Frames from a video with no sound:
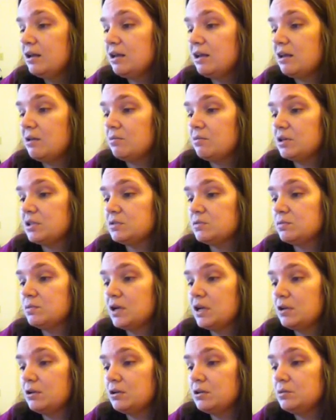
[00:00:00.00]
It was
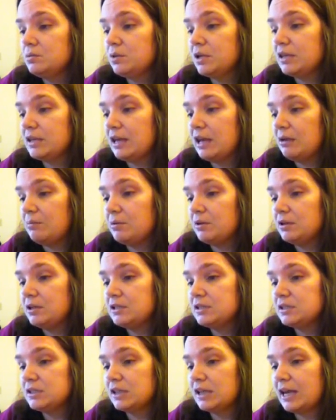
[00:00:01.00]
riddled with
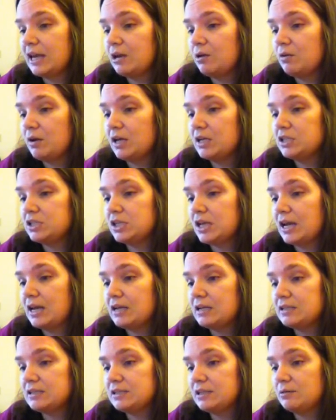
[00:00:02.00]
ableist language
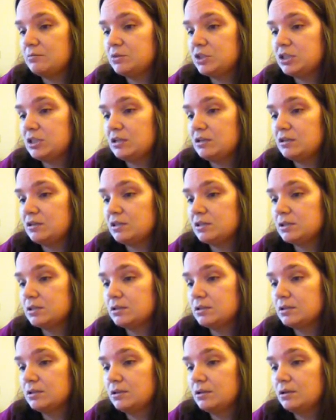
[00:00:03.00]
and assumptions.
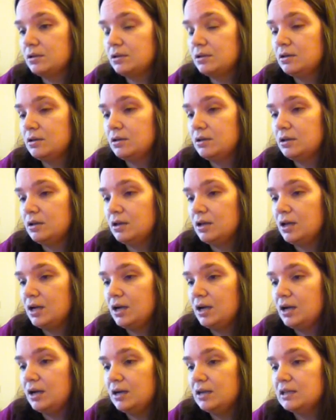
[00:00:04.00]

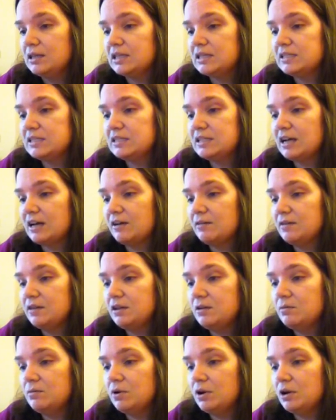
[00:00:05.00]
The staff
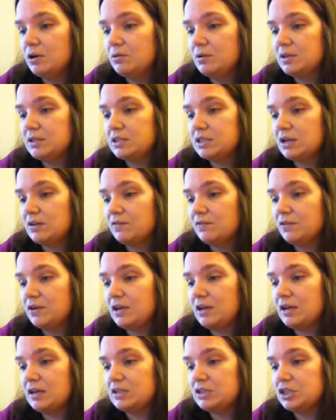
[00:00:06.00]
that work with
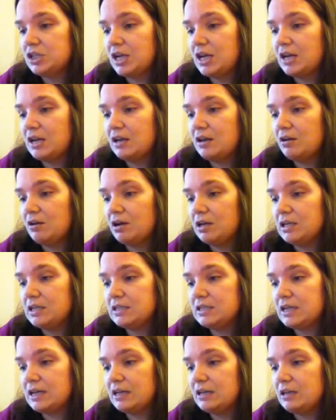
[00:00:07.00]
Jeffrey and Janet on a
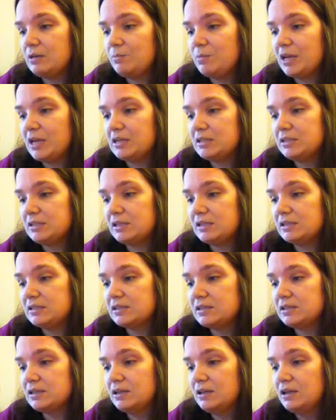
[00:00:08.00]
daily
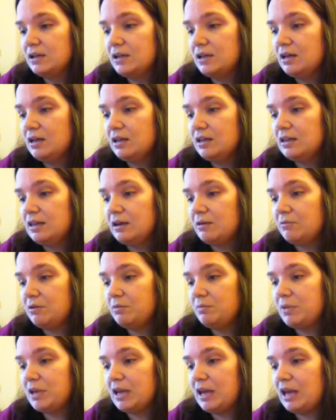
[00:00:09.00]
basis, that
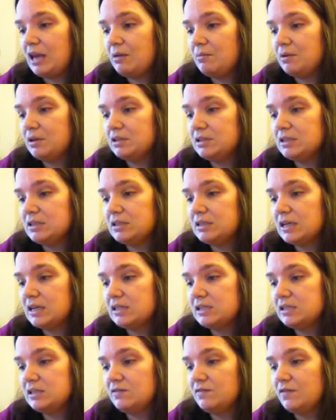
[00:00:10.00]
would be able to
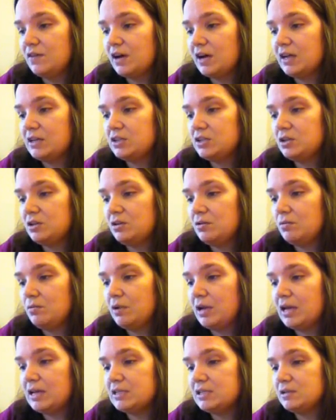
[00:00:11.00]
testify to the
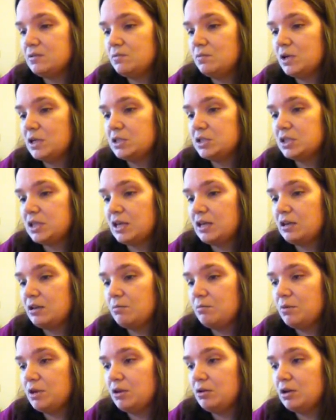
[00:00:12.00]
ways in which they
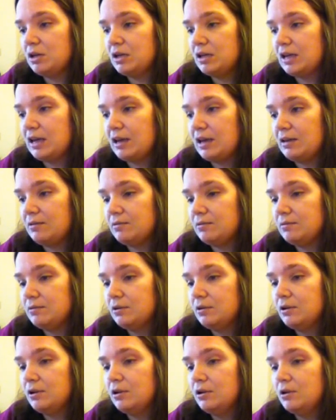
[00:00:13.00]
communicate,
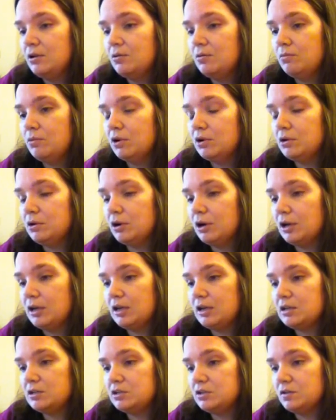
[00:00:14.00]
were not
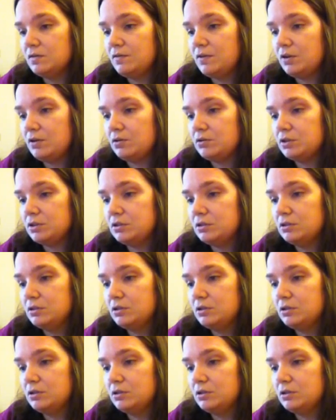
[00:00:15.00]
interviewed.